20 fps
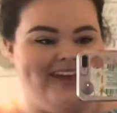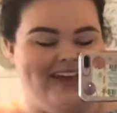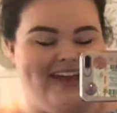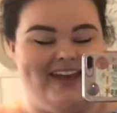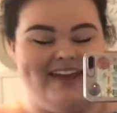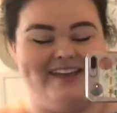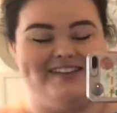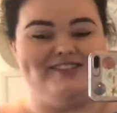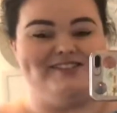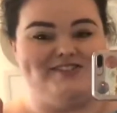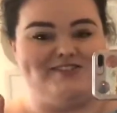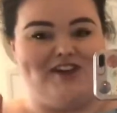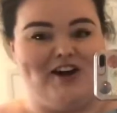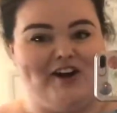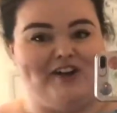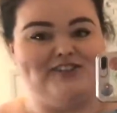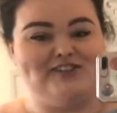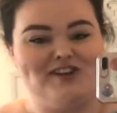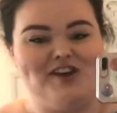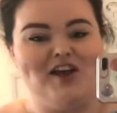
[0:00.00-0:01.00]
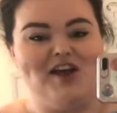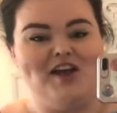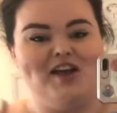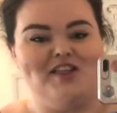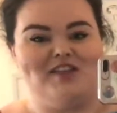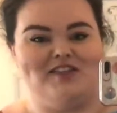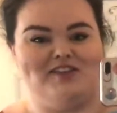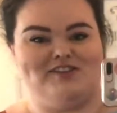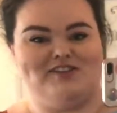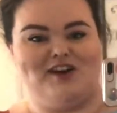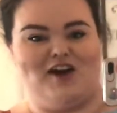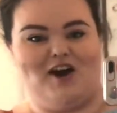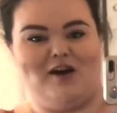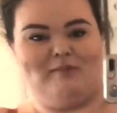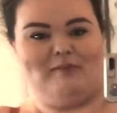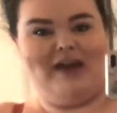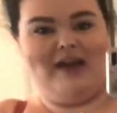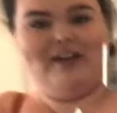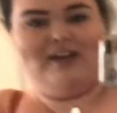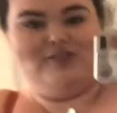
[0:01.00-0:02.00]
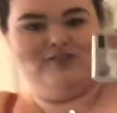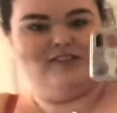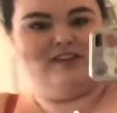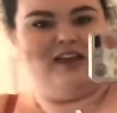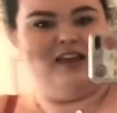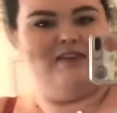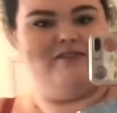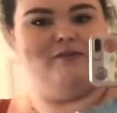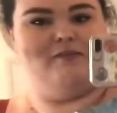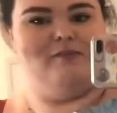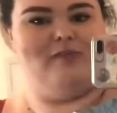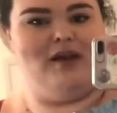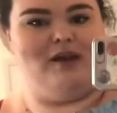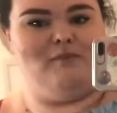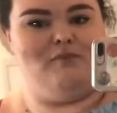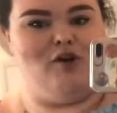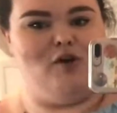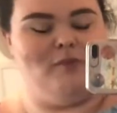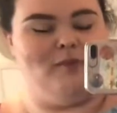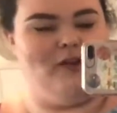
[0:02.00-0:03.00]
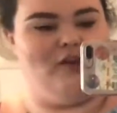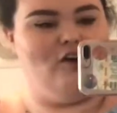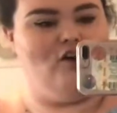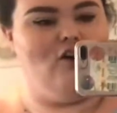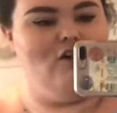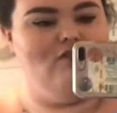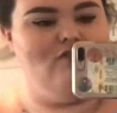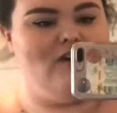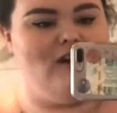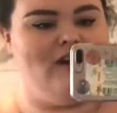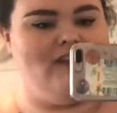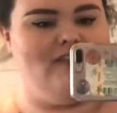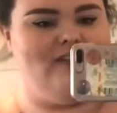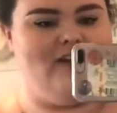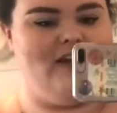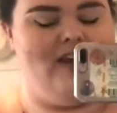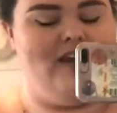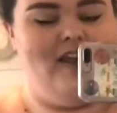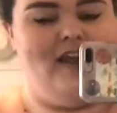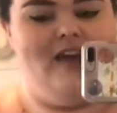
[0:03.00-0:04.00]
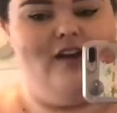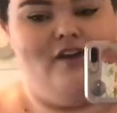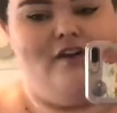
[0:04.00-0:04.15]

It is not the top. Like, it doesn't even like properly cover anything.